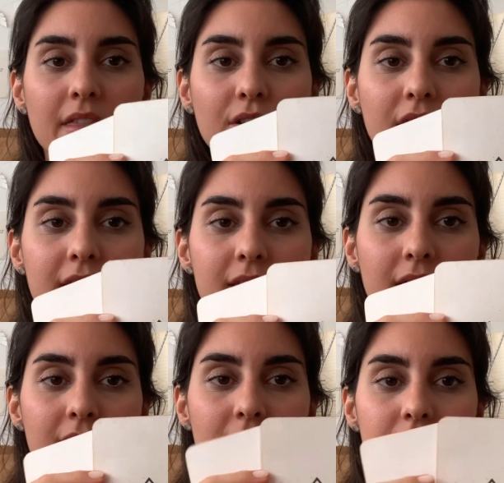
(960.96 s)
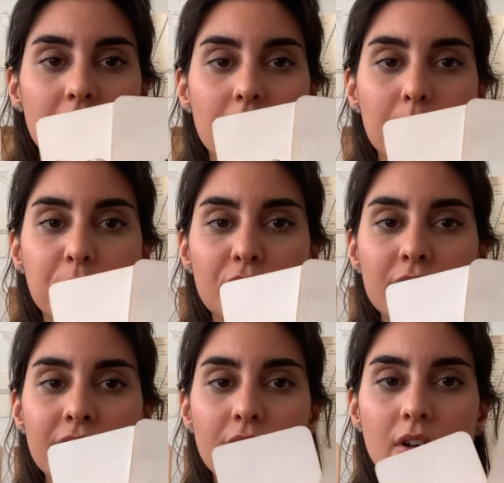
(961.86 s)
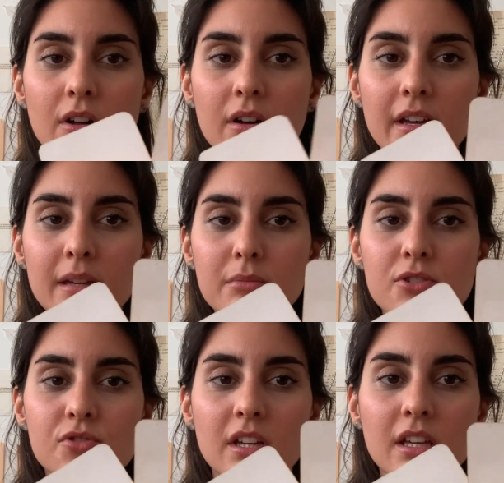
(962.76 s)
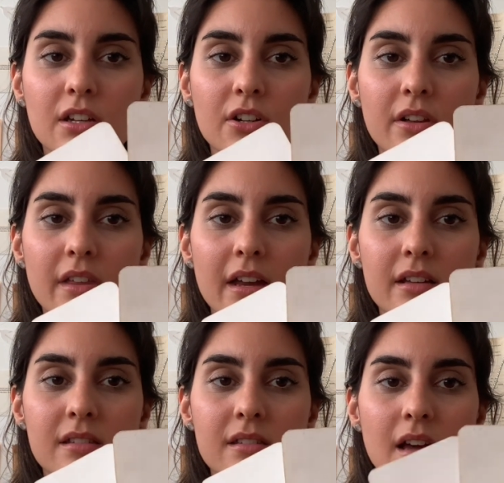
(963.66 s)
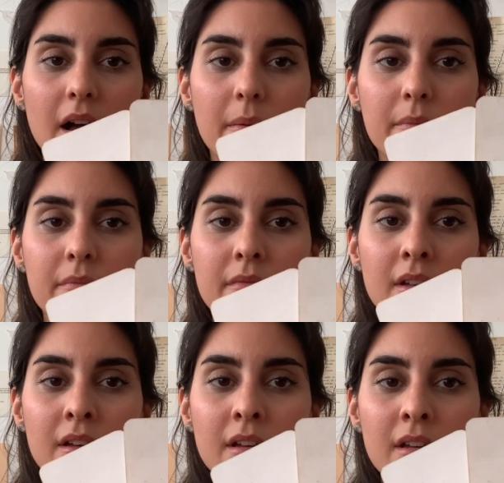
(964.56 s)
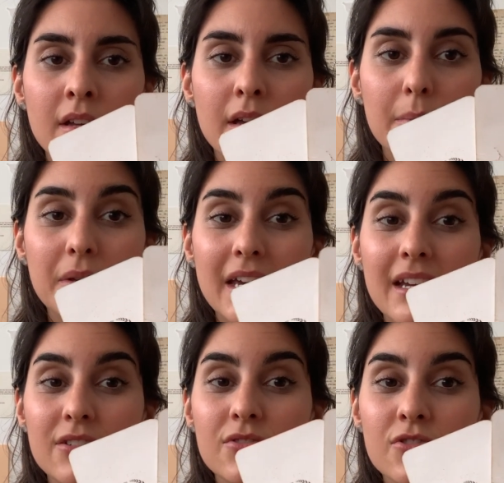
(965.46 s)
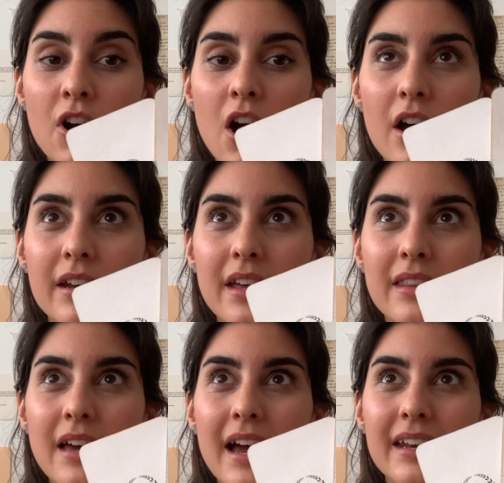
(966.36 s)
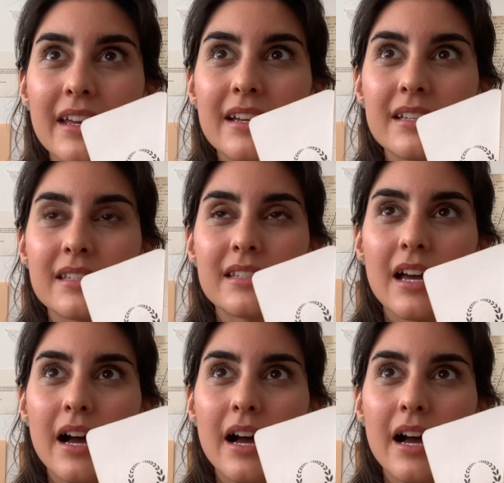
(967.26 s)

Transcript: there is this beautiful imagery here that is being drawn, that is